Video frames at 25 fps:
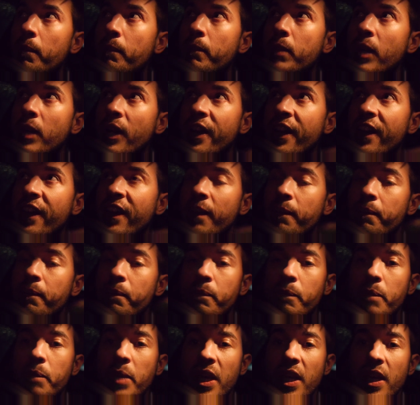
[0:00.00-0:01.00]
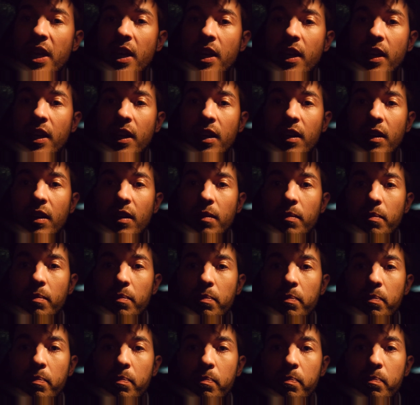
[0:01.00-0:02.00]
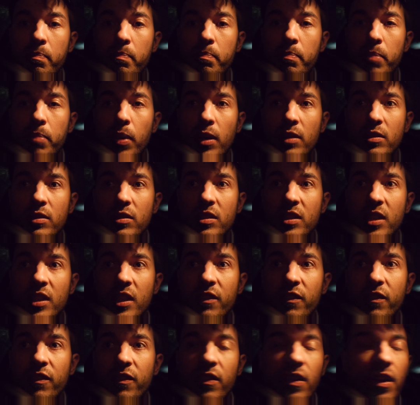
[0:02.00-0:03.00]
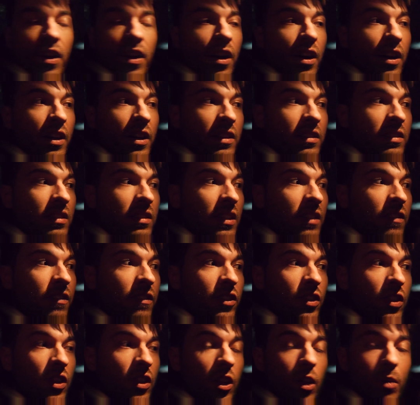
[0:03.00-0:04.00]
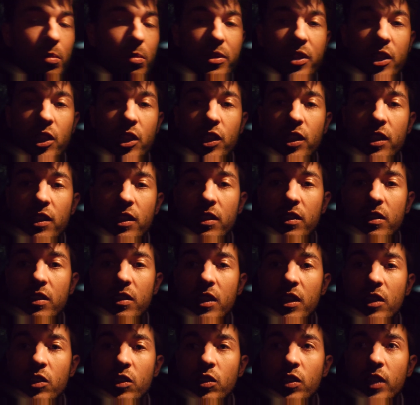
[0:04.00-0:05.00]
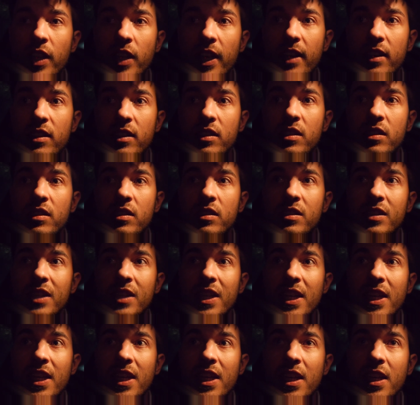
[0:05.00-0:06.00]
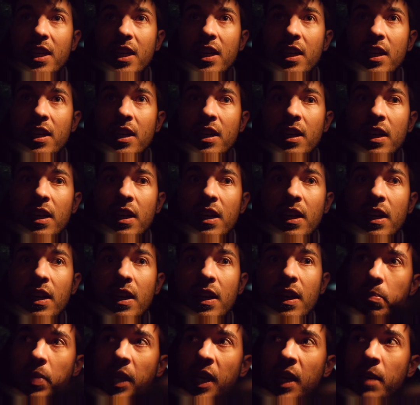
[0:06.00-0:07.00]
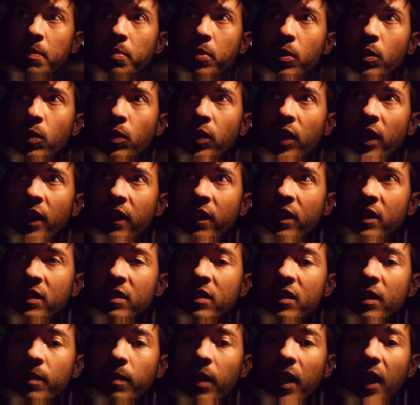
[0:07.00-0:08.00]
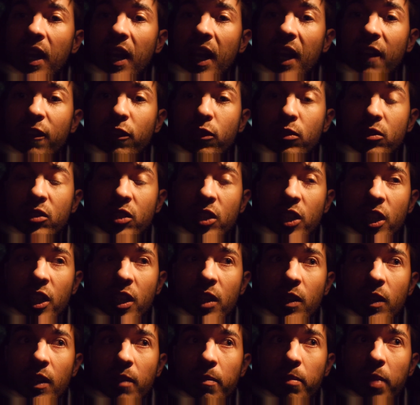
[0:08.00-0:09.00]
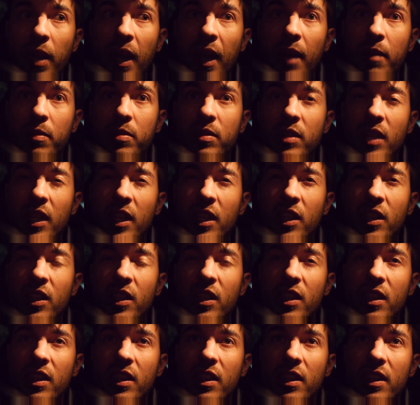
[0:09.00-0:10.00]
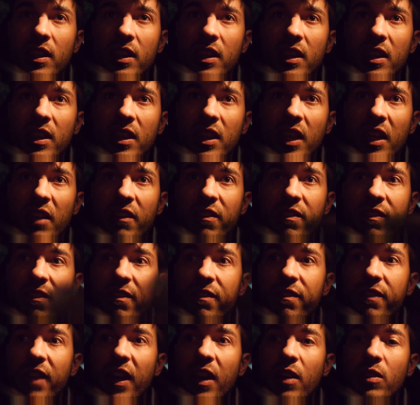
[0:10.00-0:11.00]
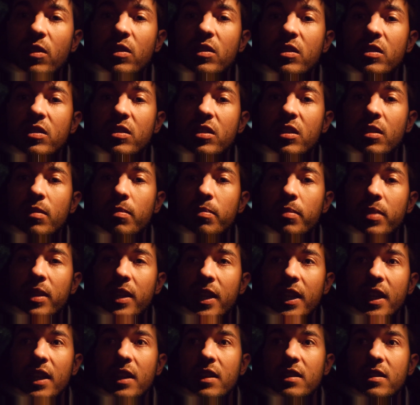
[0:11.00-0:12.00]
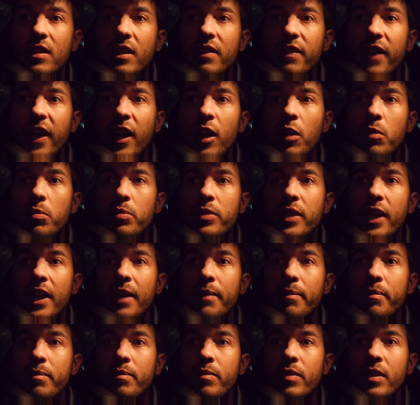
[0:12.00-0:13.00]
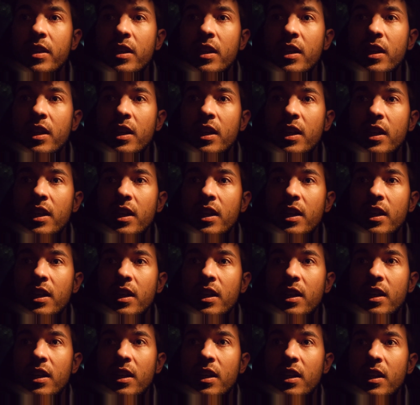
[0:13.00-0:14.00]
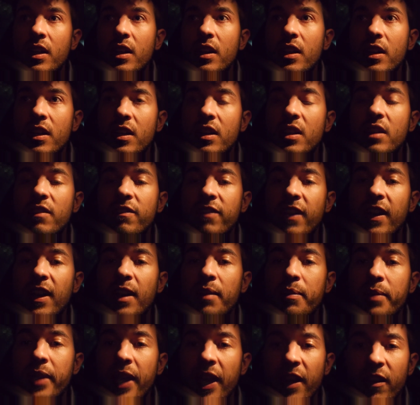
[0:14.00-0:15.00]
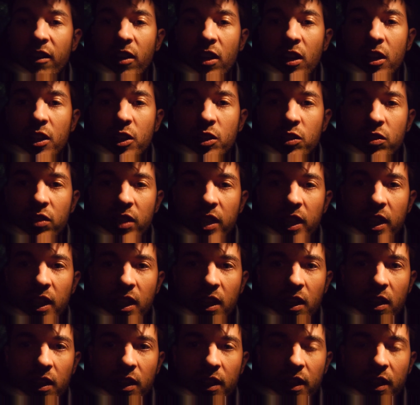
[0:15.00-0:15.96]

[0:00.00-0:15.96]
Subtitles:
but another big positive I see for doing competitions is you get to see people that are a similar level to you, and perhaps they've found some things that have helped them develop their archery.